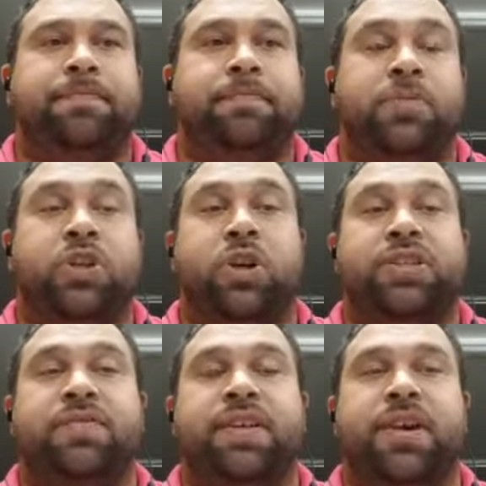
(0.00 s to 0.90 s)

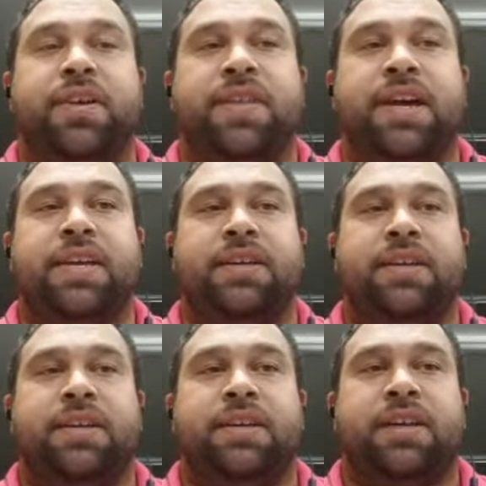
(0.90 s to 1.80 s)
coaching video, that
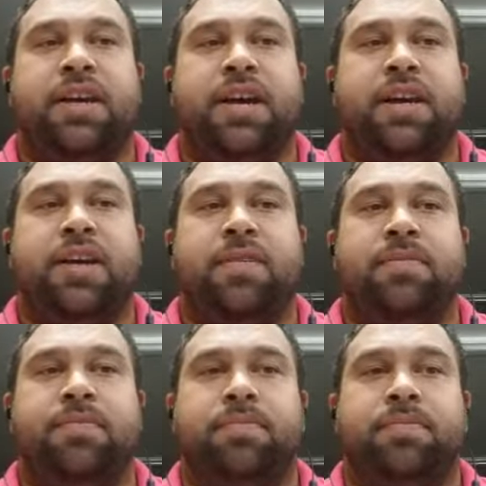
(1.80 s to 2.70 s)

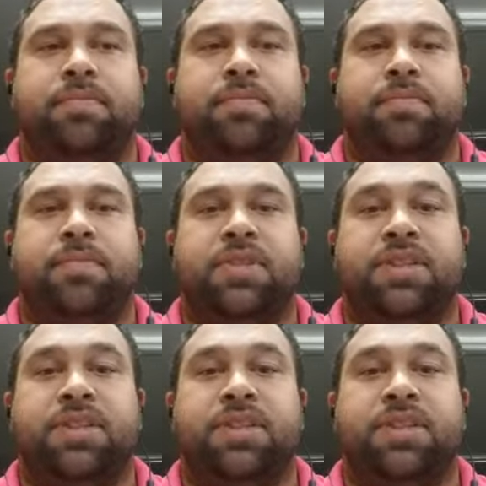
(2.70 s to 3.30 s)
the